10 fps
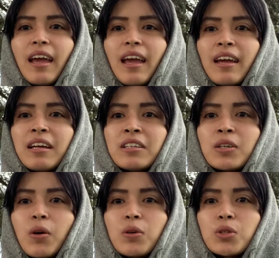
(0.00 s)
And
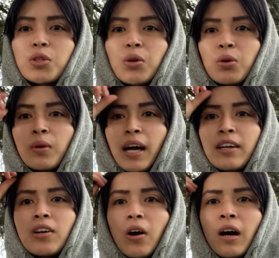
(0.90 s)
also I
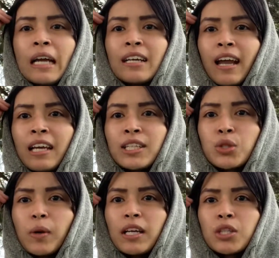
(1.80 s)
got night
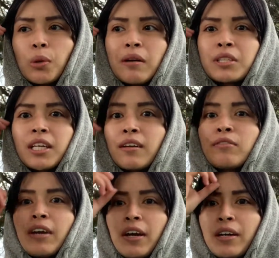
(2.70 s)
sweat, so I was like
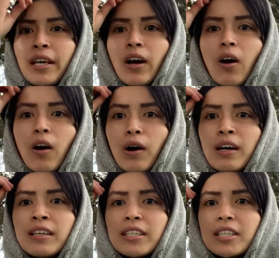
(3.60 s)
very hot,